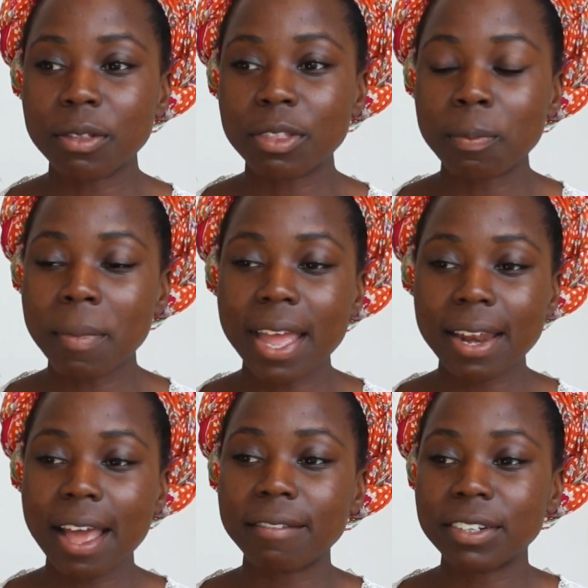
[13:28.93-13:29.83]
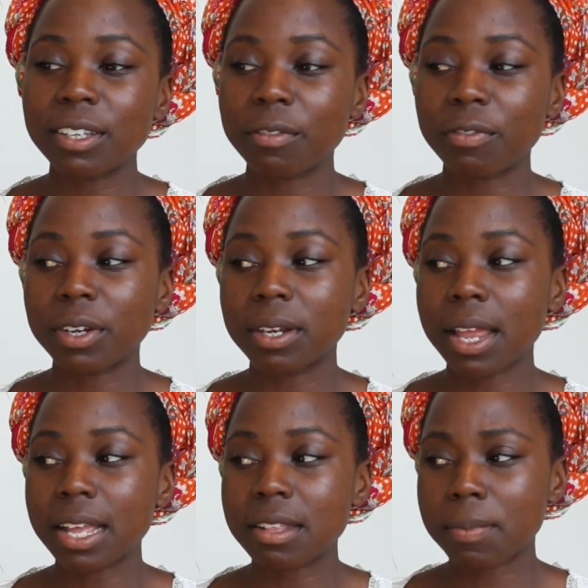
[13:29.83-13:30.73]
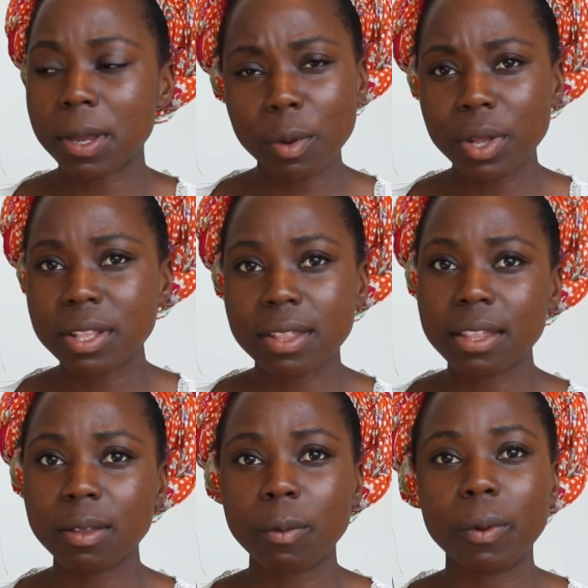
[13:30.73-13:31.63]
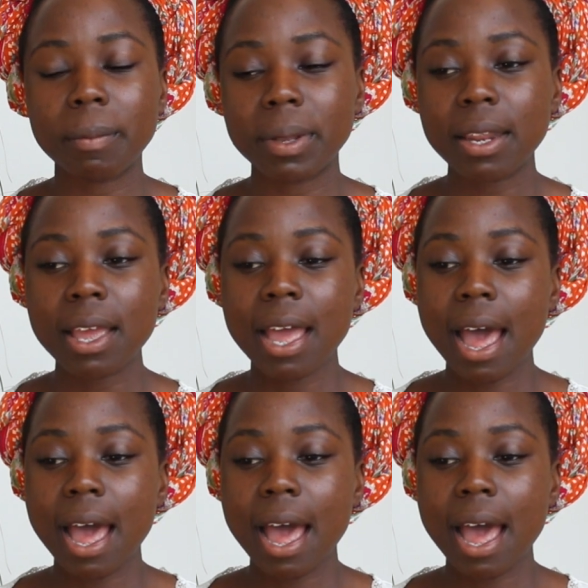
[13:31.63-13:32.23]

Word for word: the men have a different experience than the women.